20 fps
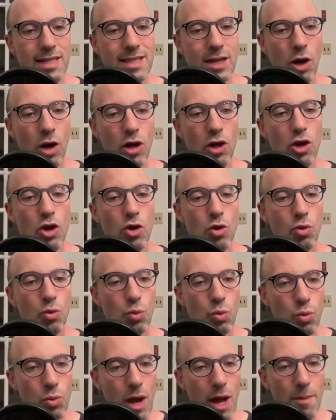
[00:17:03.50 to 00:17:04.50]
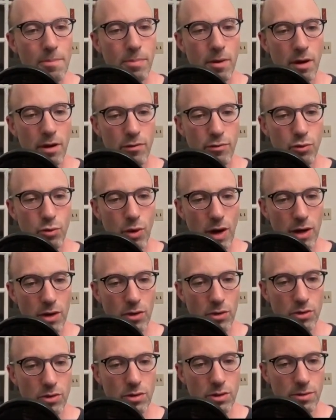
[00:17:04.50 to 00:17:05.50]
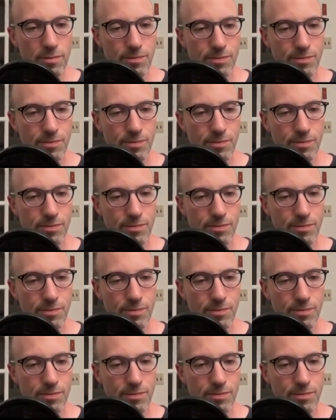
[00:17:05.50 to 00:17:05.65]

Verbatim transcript: call rep of record